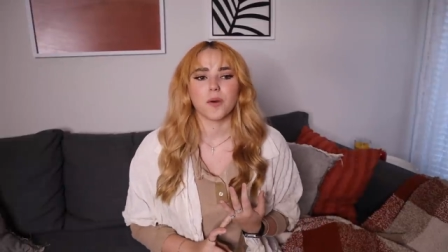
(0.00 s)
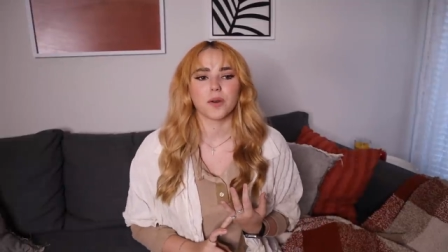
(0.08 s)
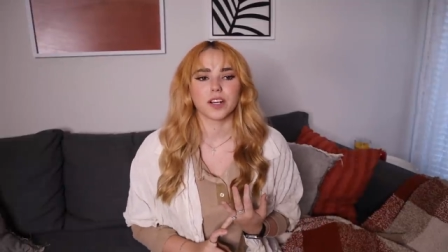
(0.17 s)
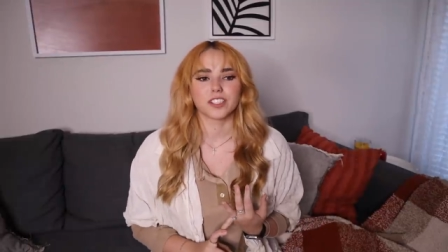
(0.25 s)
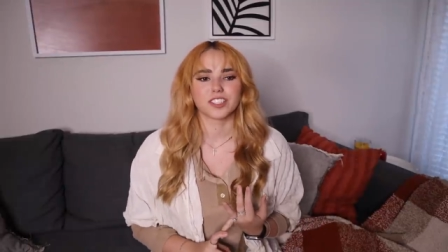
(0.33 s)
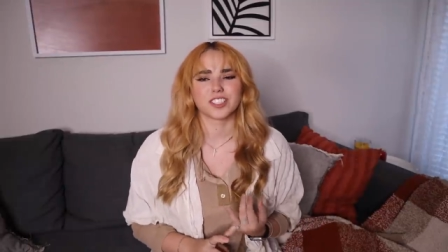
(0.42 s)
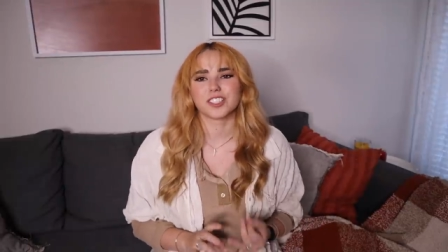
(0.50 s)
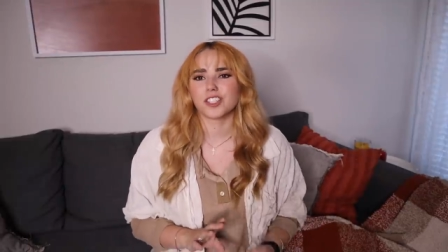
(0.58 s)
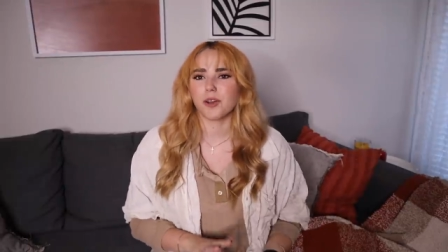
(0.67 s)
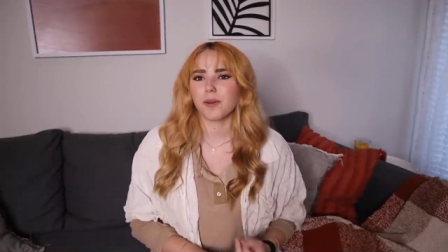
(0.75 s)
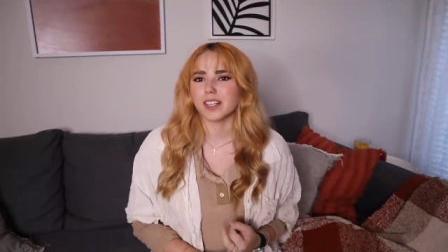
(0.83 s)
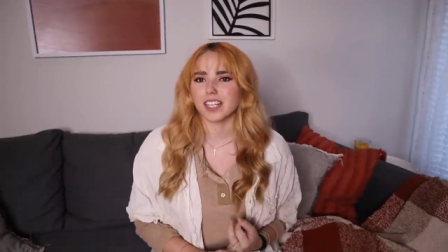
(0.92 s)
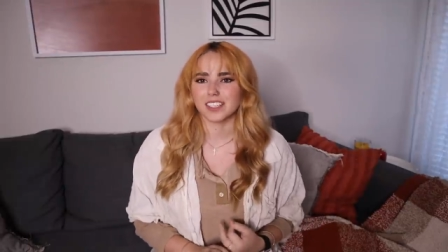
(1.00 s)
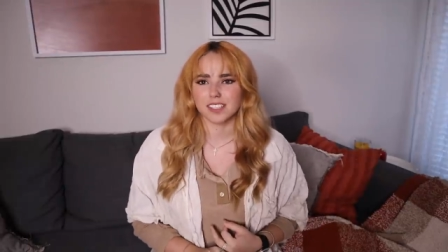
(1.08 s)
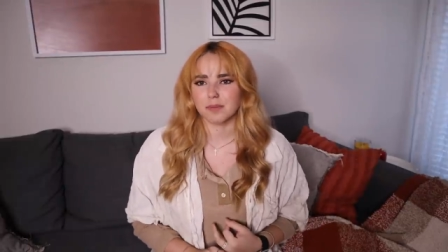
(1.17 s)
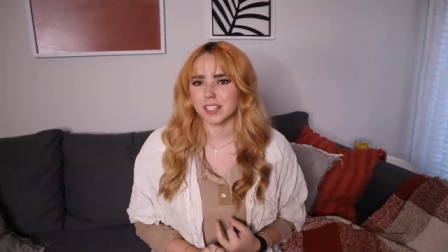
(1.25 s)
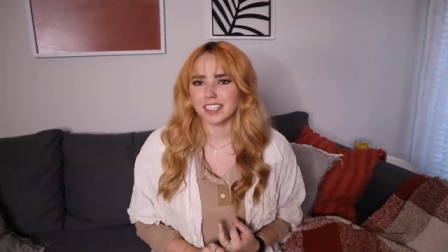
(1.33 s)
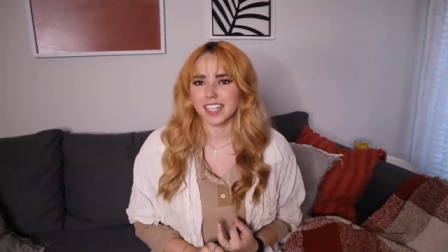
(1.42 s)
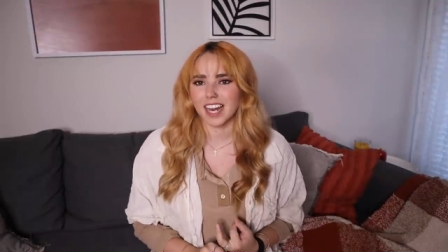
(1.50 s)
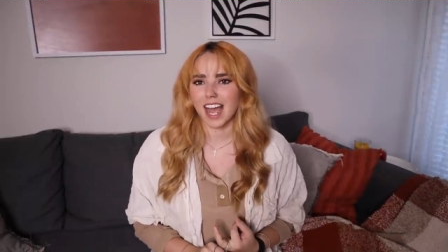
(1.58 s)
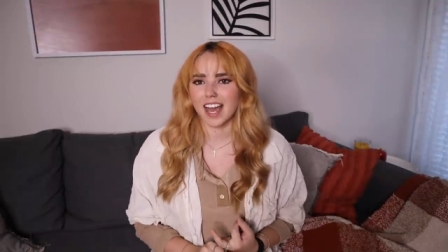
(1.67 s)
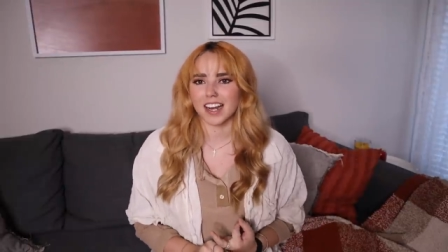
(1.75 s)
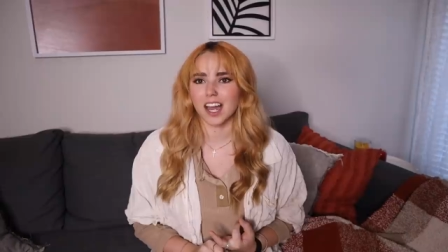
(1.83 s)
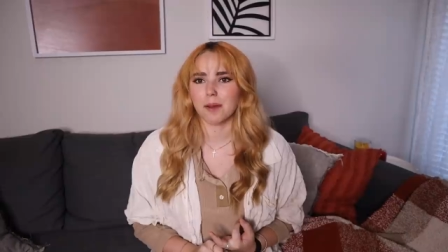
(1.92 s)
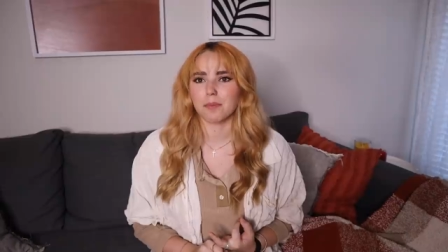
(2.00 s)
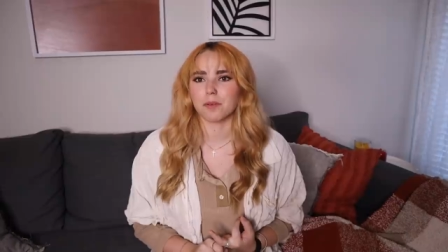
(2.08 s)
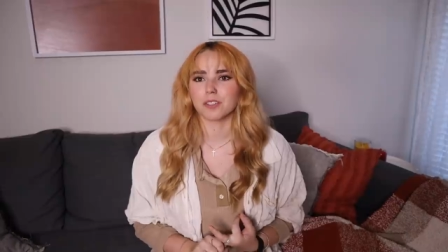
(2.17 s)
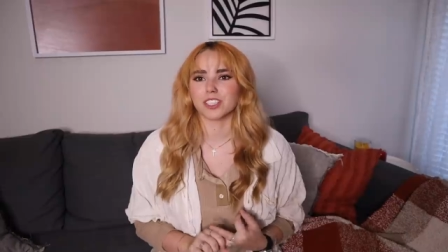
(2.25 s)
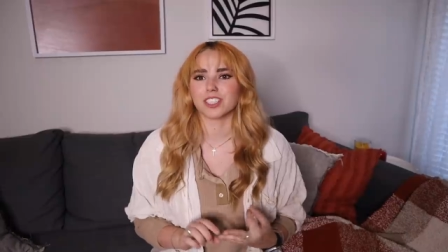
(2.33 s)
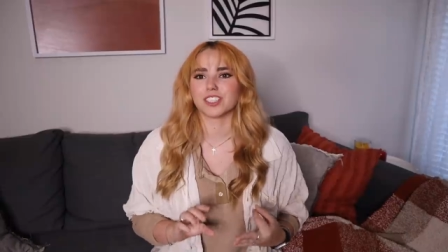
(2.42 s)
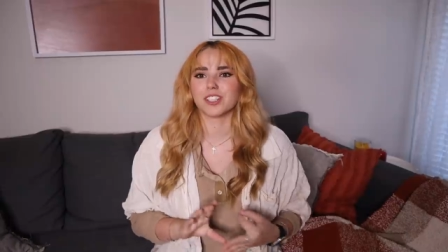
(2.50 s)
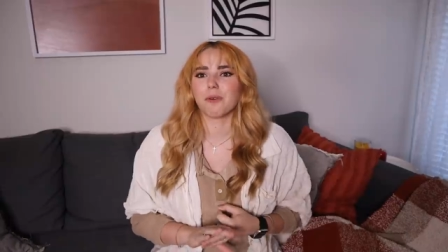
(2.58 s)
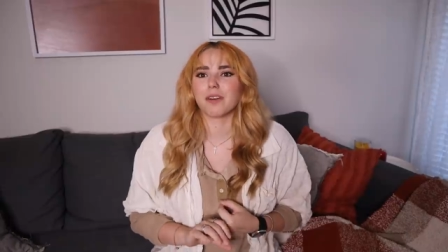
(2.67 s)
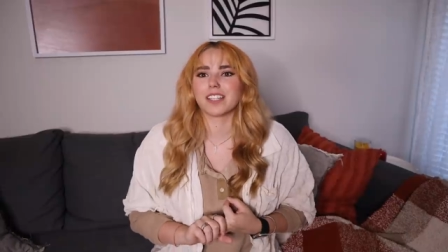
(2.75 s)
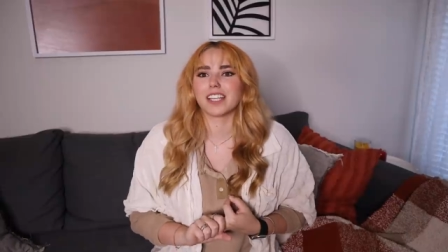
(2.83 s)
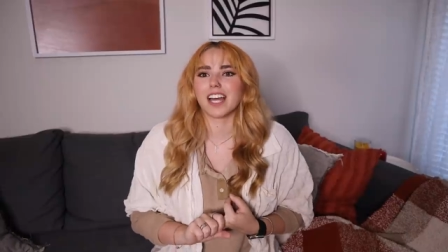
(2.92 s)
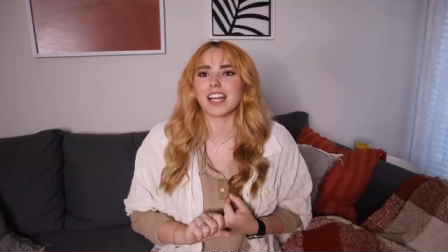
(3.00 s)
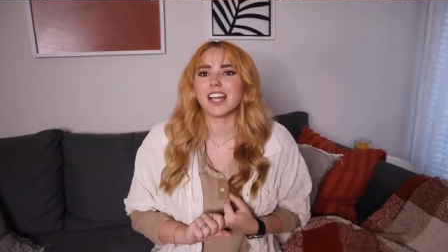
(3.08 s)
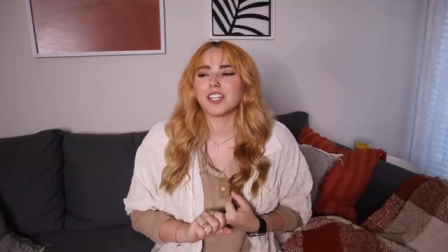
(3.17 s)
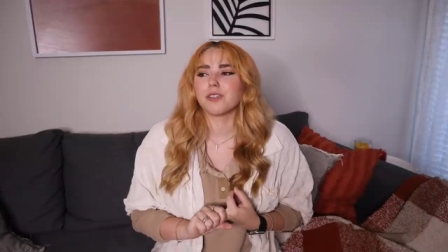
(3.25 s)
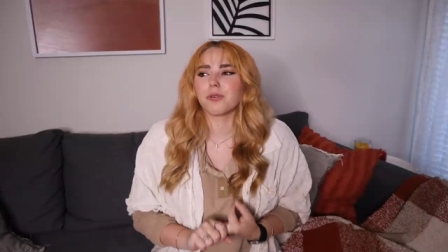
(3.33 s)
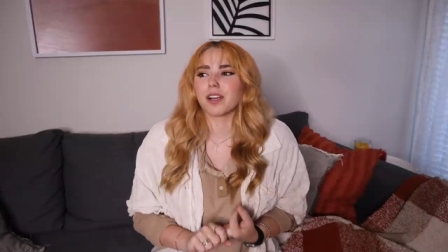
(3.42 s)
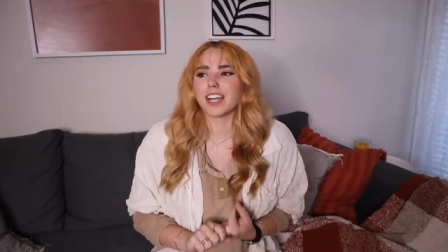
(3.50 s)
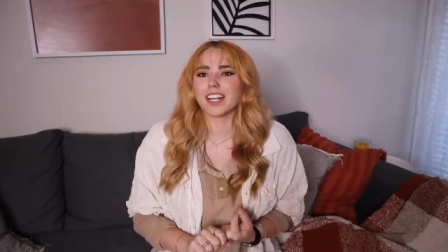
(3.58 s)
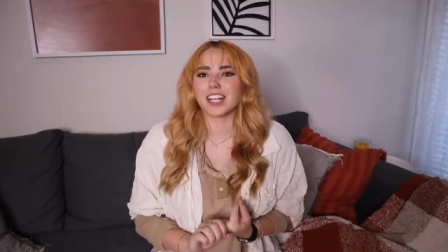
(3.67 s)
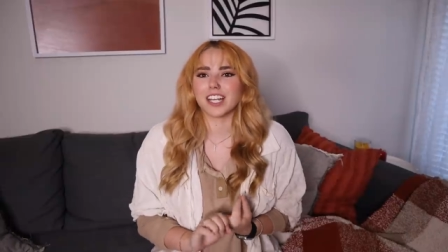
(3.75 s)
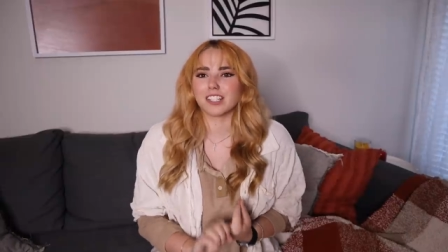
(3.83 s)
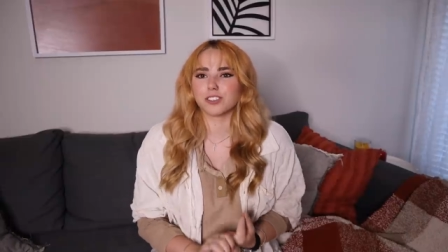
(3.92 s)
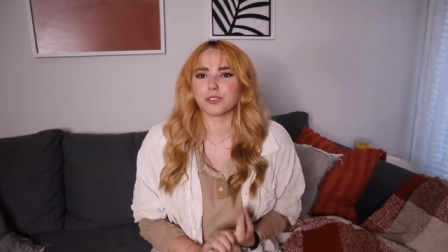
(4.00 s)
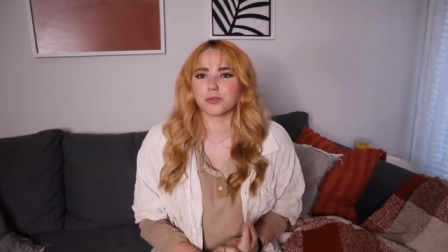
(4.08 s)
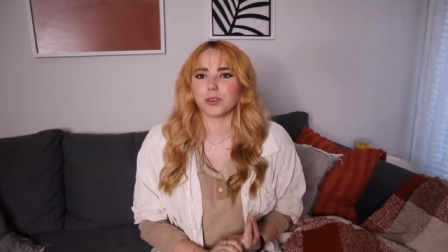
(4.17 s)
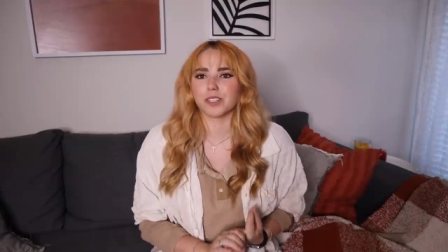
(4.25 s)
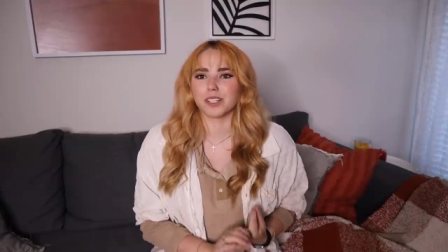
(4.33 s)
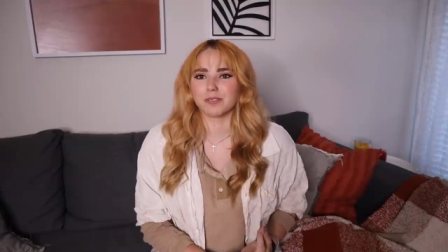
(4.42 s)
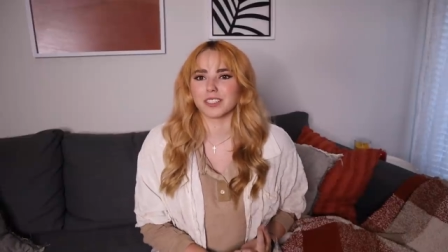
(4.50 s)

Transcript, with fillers: or just knowing that something didn't add up, or just knowing that you are in a controlling